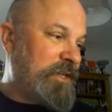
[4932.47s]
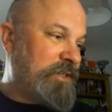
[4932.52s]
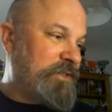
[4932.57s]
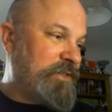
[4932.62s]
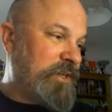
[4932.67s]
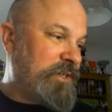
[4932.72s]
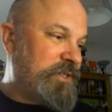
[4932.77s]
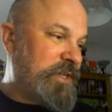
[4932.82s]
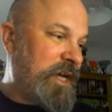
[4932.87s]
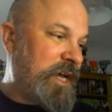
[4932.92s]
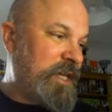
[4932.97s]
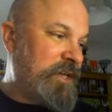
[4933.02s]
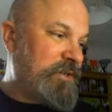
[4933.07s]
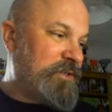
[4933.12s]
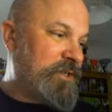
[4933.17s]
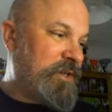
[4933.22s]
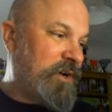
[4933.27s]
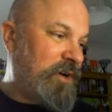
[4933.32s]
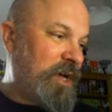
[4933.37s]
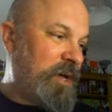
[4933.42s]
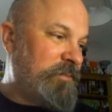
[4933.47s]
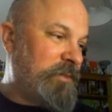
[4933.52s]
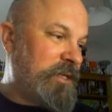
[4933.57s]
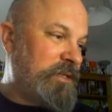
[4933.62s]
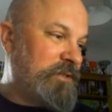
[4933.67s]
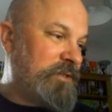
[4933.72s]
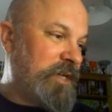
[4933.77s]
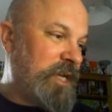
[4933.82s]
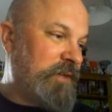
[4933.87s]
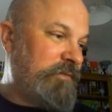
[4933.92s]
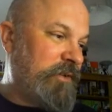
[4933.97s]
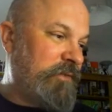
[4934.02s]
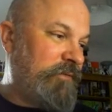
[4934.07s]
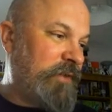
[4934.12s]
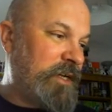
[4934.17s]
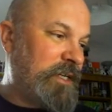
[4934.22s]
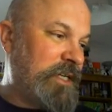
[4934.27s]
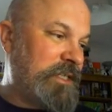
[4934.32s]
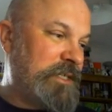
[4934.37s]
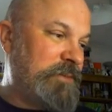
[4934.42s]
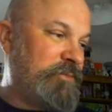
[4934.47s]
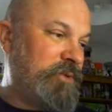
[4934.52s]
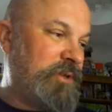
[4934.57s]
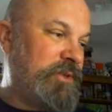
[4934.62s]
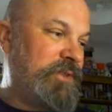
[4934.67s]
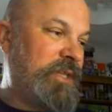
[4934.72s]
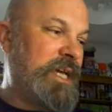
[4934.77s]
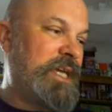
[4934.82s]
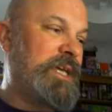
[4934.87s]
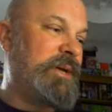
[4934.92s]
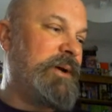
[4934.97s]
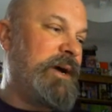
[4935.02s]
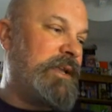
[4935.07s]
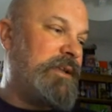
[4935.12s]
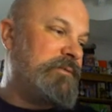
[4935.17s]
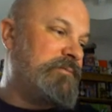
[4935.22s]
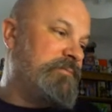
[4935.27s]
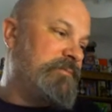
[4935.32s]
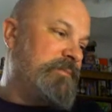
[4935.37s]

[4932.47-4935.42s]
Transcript: so take your time and deliver a fantastic product. Thank you, Alan.